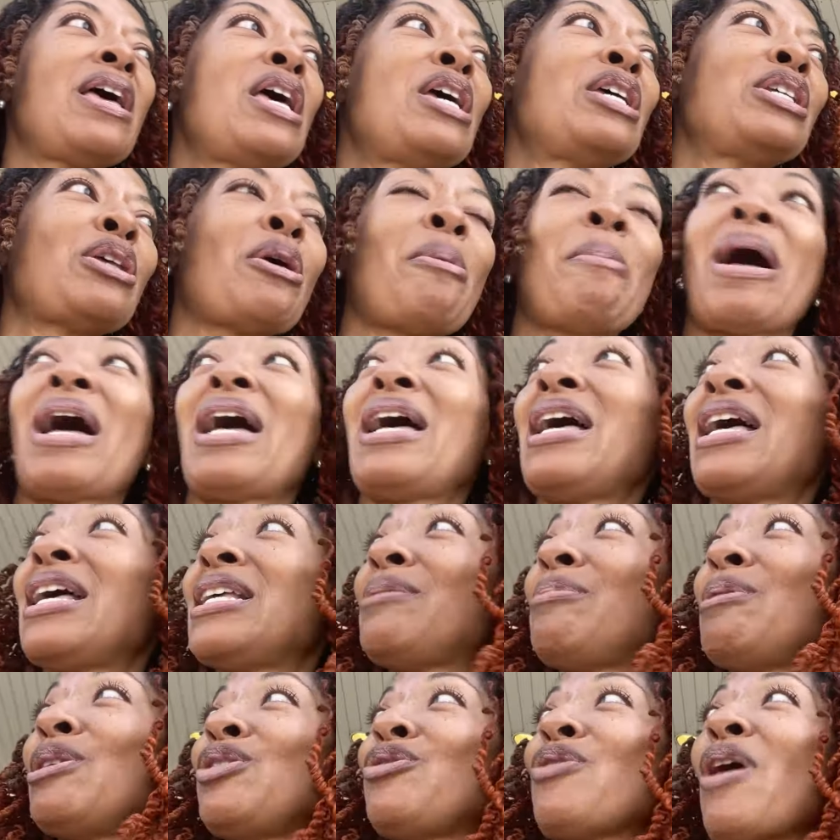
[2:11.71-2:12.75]
So my
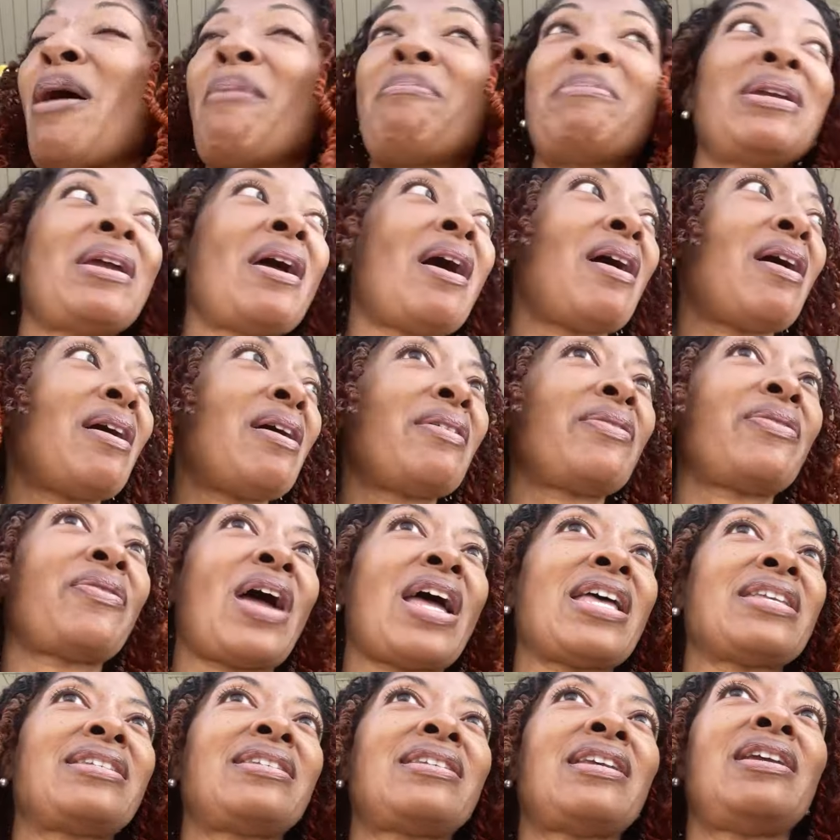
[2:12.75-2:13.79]
husband dropped me off. I
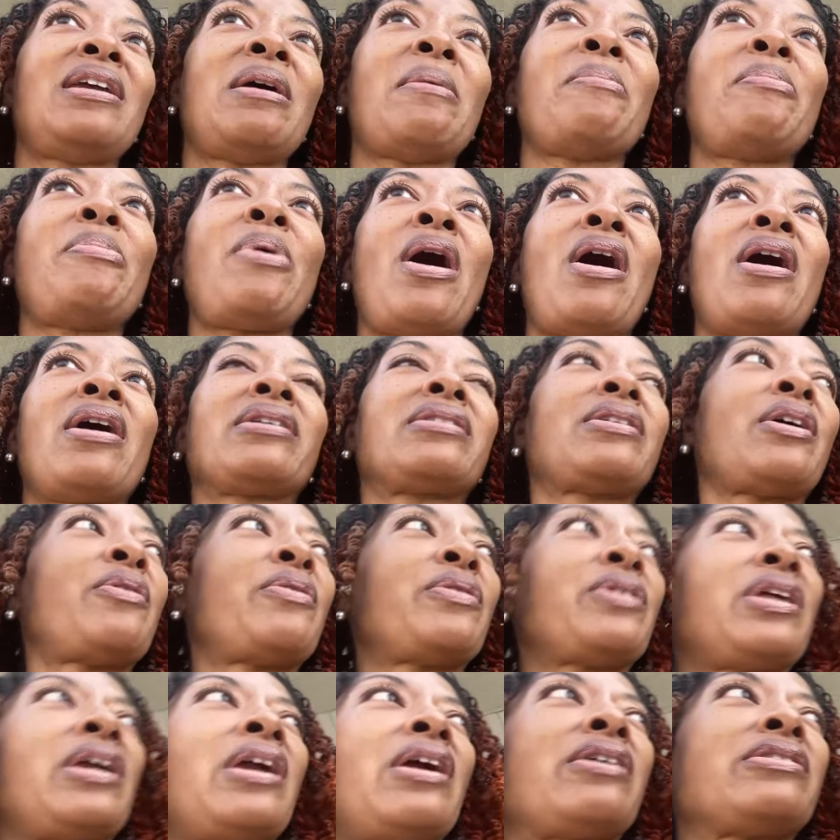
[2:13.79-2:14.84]
see him parked over
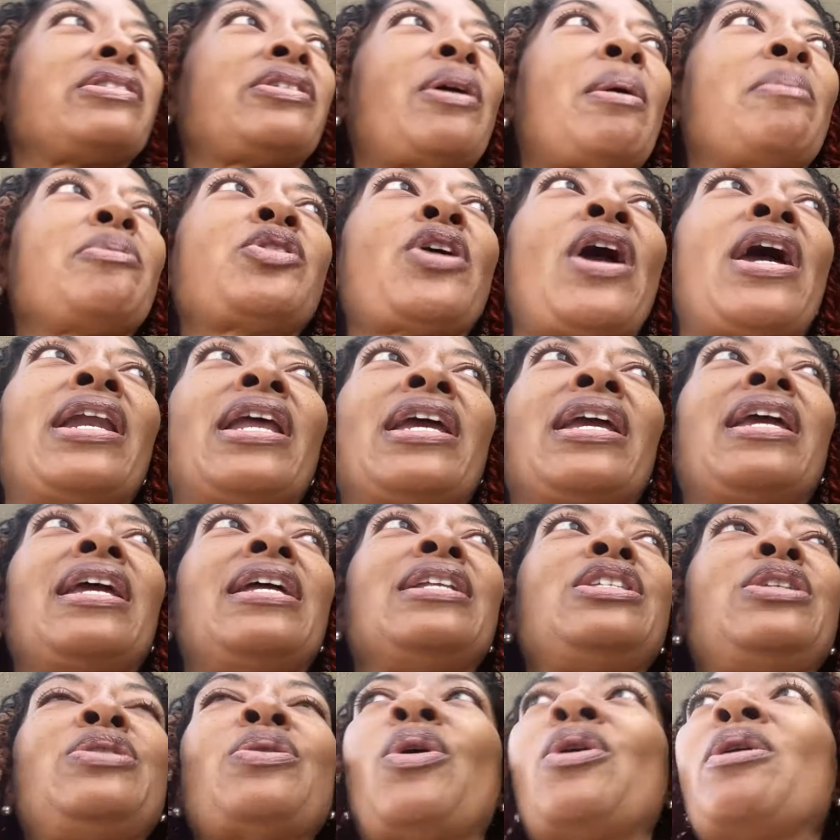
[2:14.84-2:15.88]
there, so I'm trying to get
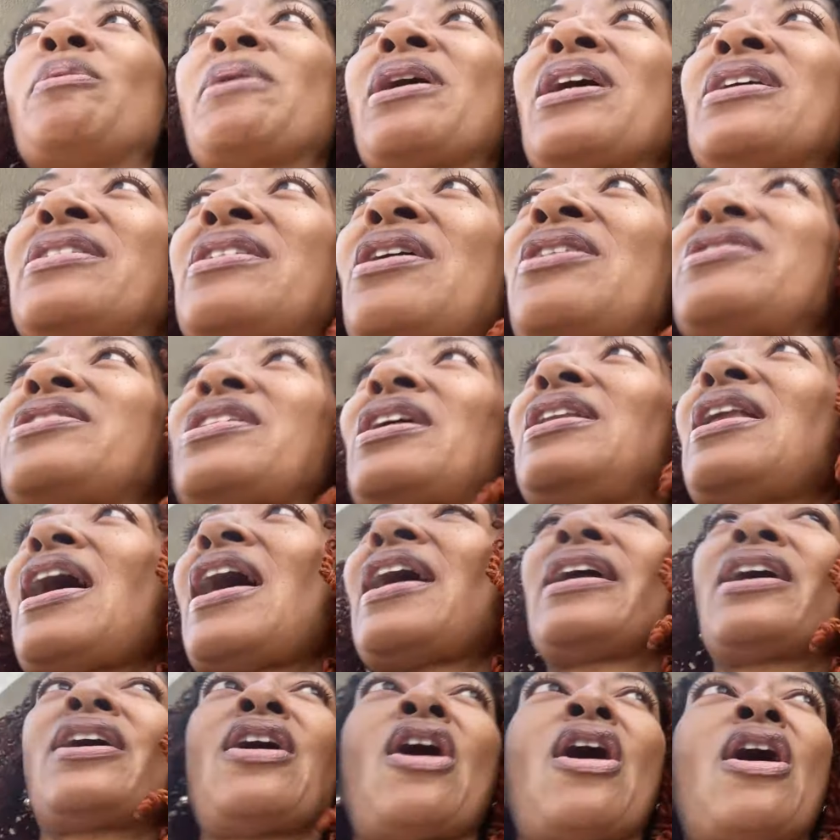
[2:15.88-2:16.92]
to him because there's a lot
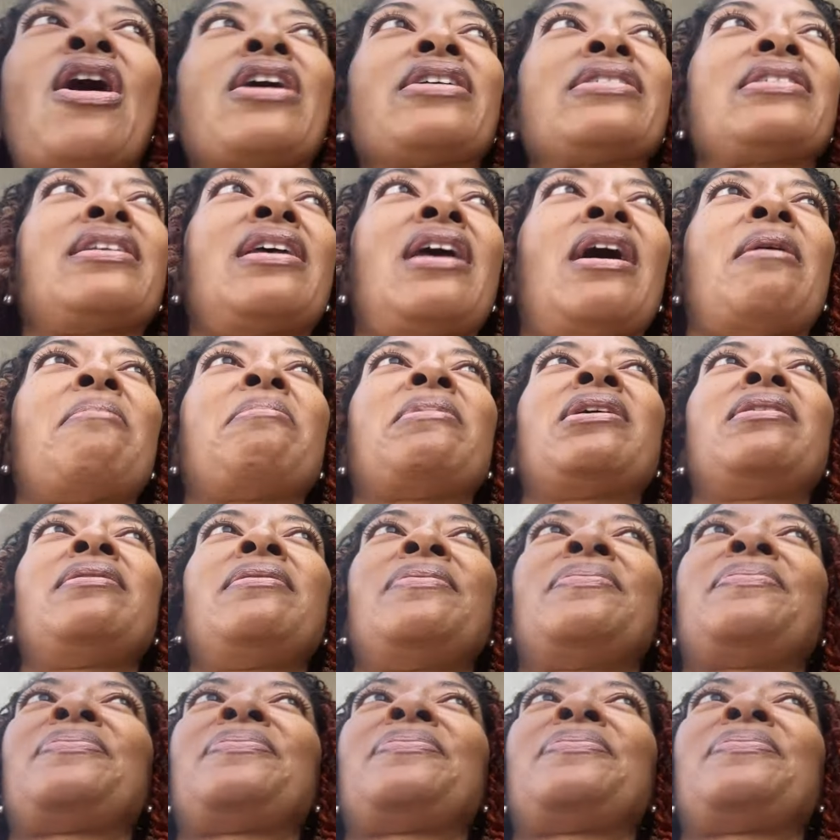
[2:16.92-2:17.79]
of cars coming.